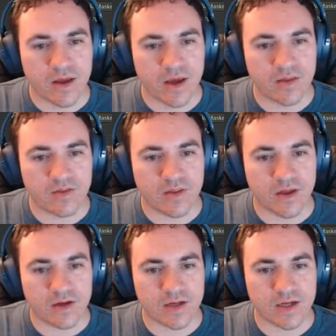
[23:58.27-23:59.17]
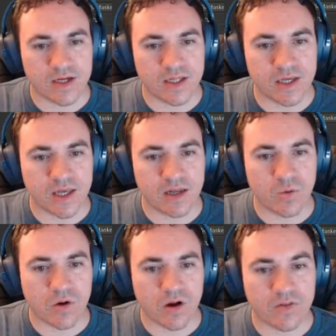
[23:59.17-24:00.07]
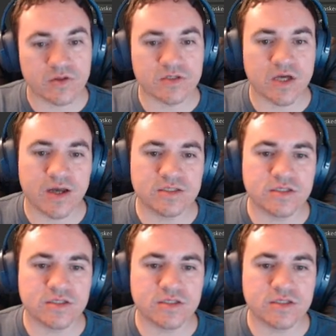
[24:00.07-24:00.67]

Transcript: And then click anywhere on those guides